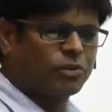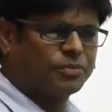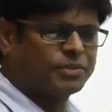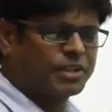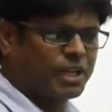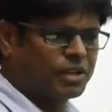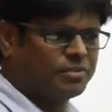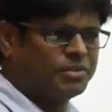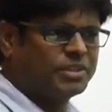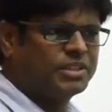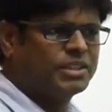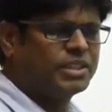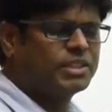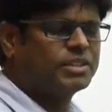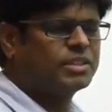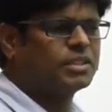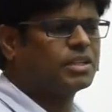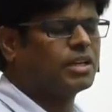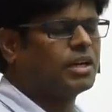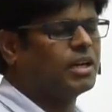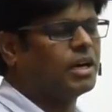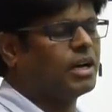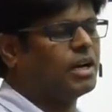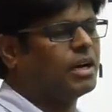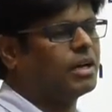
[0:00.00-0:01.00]
of services
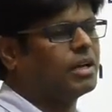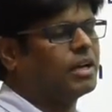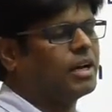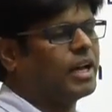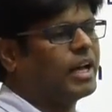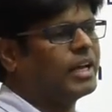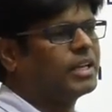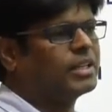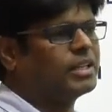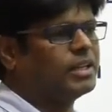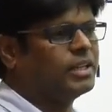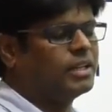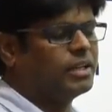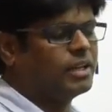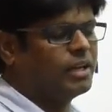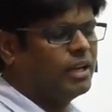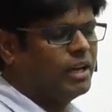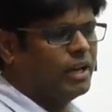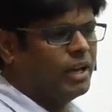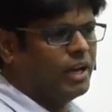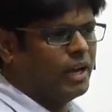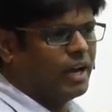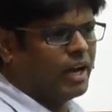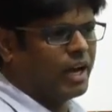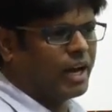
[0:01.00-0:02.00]
like the
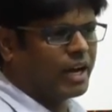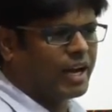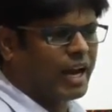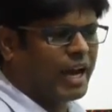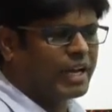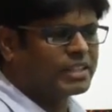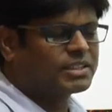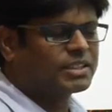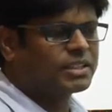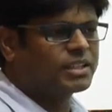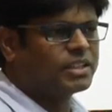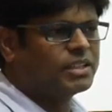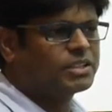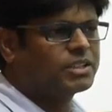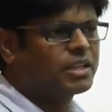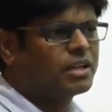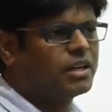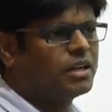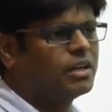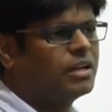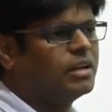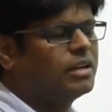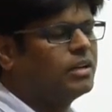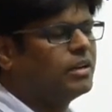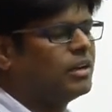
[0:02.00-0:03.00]

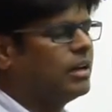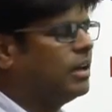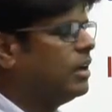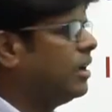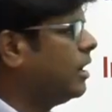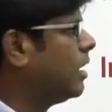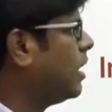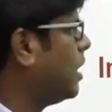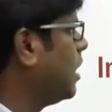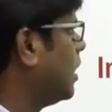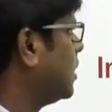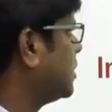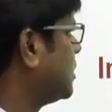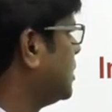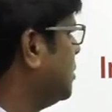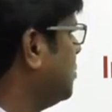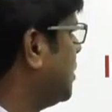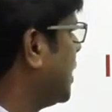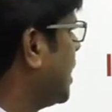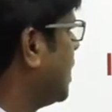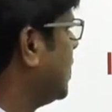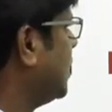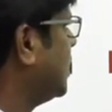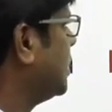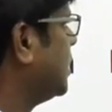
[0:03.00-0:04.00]
castration,
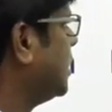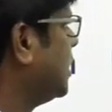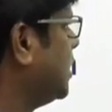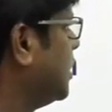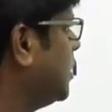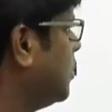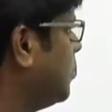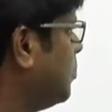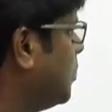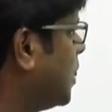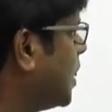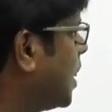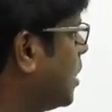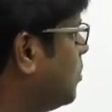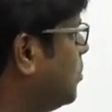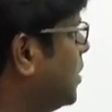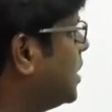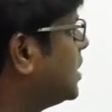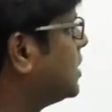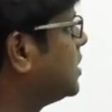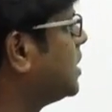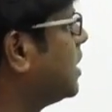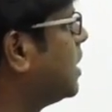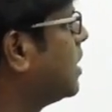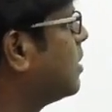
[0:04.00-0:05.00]
similarly the mineral
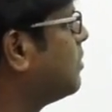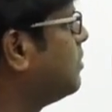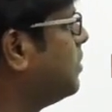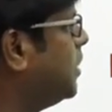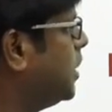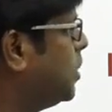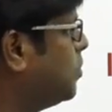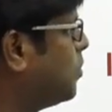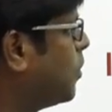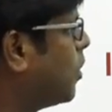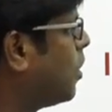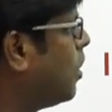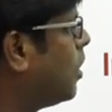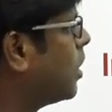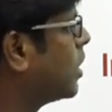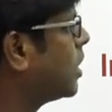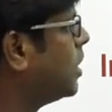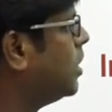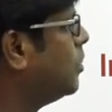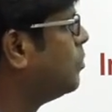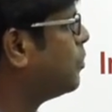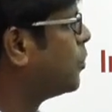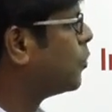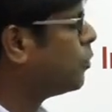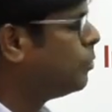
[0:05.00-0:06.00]
mixture, feed block,
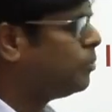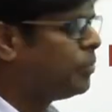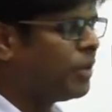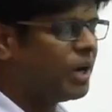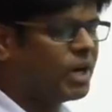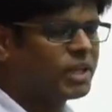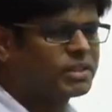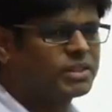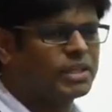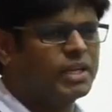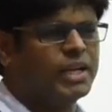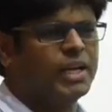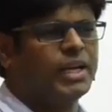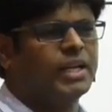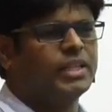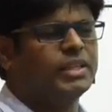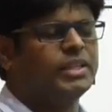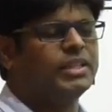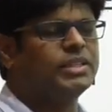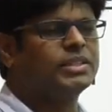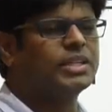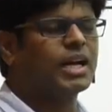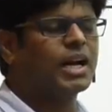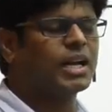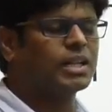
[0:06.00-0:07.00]
improved bucks.
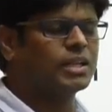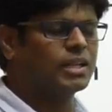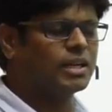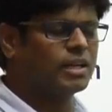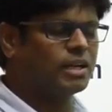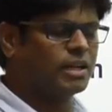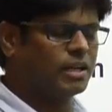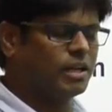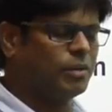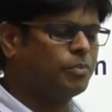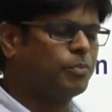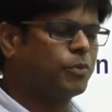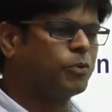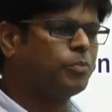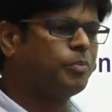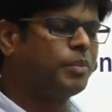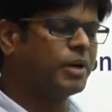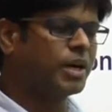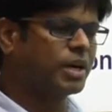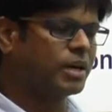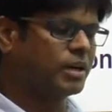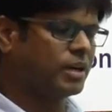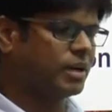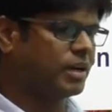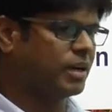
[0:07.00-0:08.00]
These are the improved
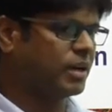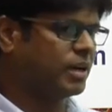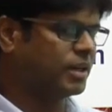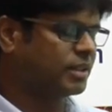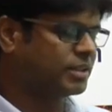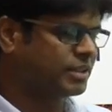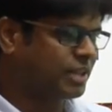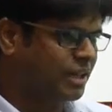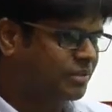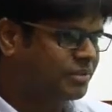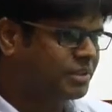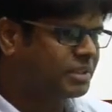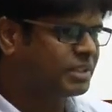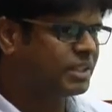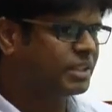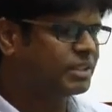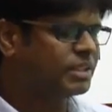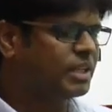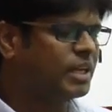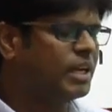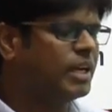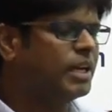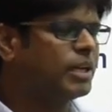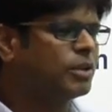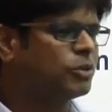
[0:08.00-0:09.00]
buck
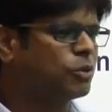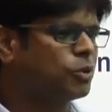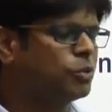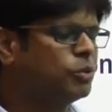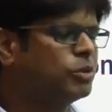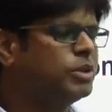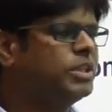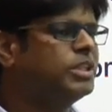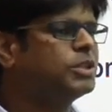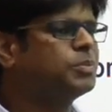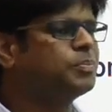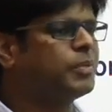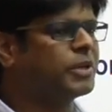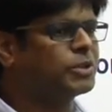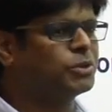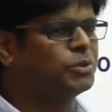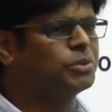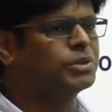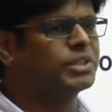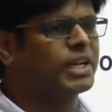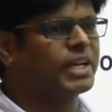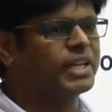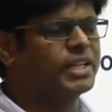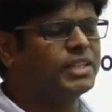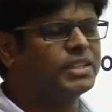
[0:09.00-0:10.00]
services. Through these
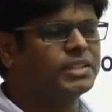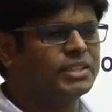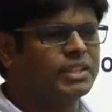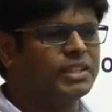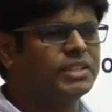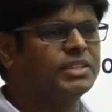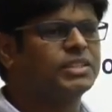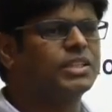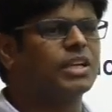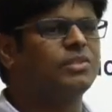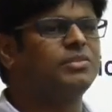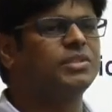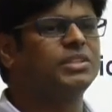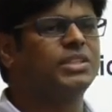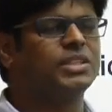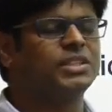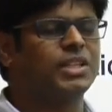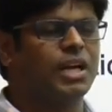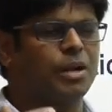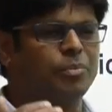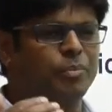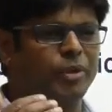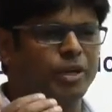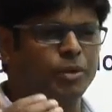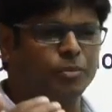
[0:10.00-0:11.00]
Pashu Sakhis, these services
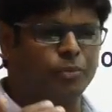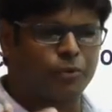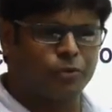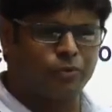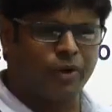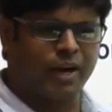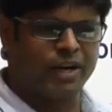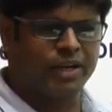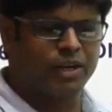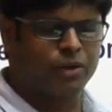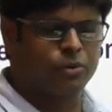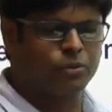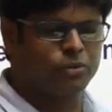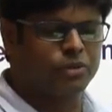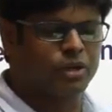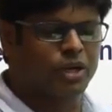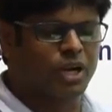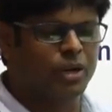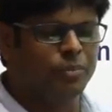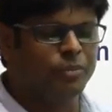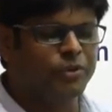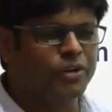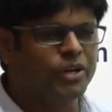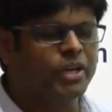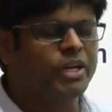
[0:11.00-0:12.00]
are being provided to the
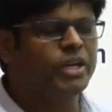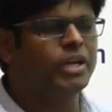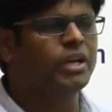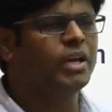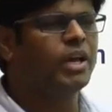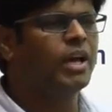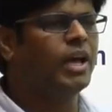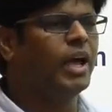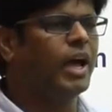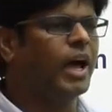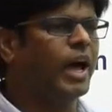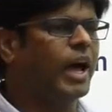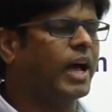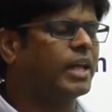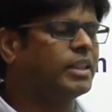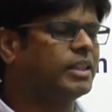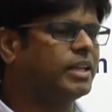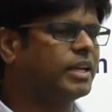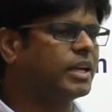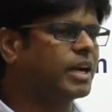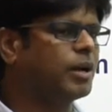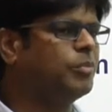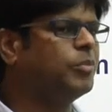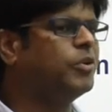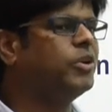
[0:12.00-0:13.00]
community, and
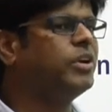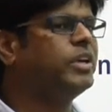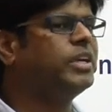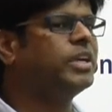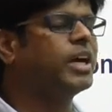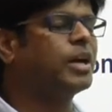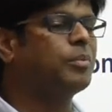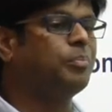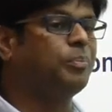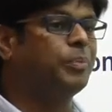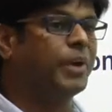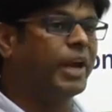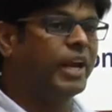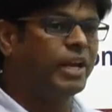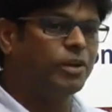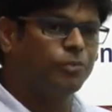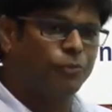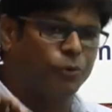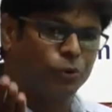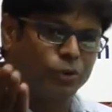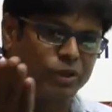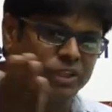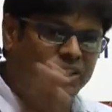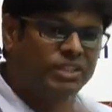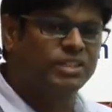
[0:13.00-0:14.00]
the community are paying
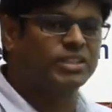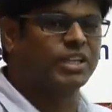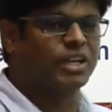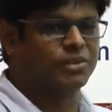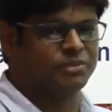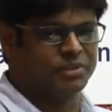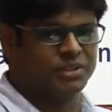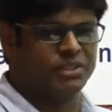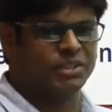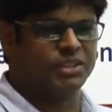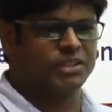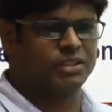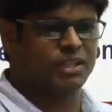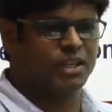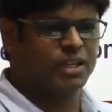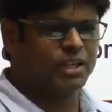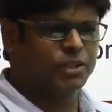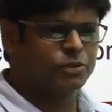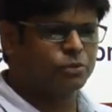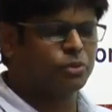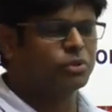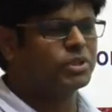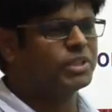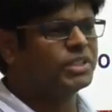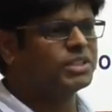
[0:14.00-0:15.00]
for these services.
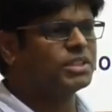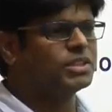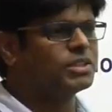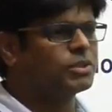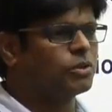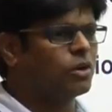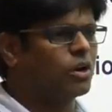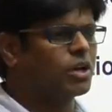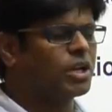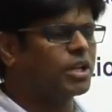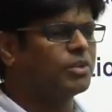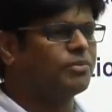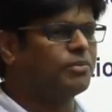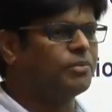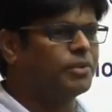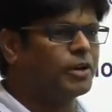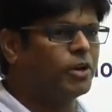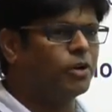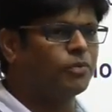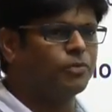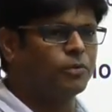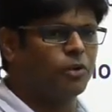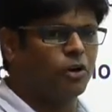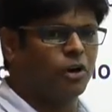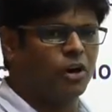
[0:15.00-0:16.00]
So this is not a free
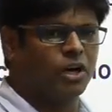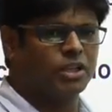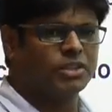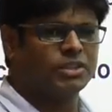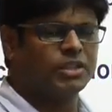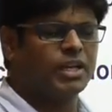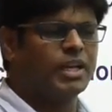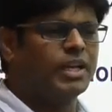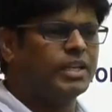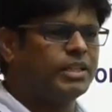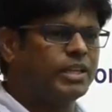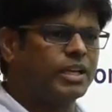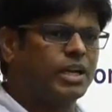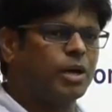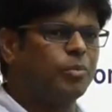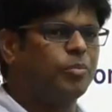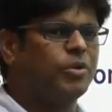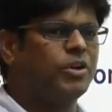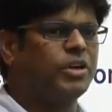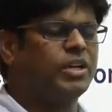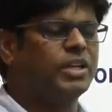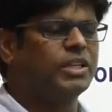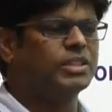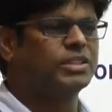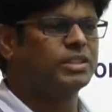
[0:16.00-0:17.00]
of cost. The
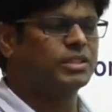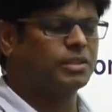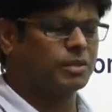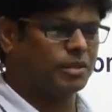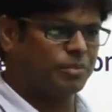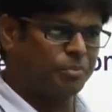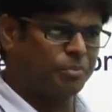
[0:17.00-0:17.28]
community is